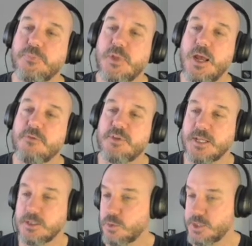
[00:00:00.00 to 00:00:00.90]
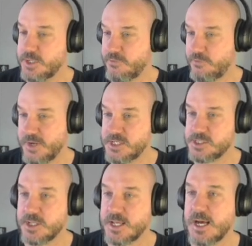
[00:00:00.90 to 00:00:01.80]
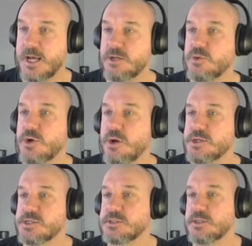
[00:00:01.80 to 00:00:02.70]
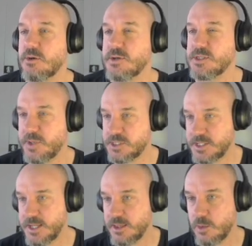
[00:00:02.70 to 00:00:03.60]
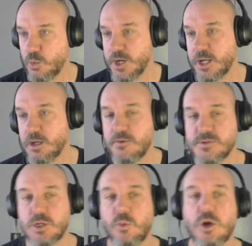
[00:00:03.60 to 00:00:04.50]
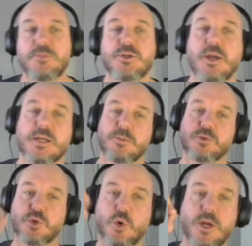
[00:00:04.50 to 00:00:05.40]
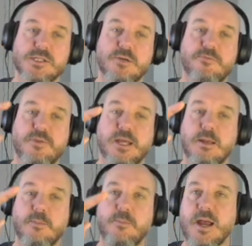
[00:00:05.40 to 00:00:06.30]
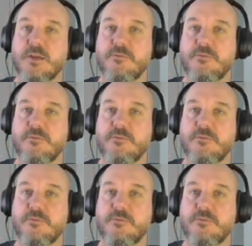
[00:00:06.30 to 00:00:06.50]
everything, all the different features on the car, and you'll notice there is a picture there that I'm working off. So what I'm doing as I'm drawing is I'm flicking back and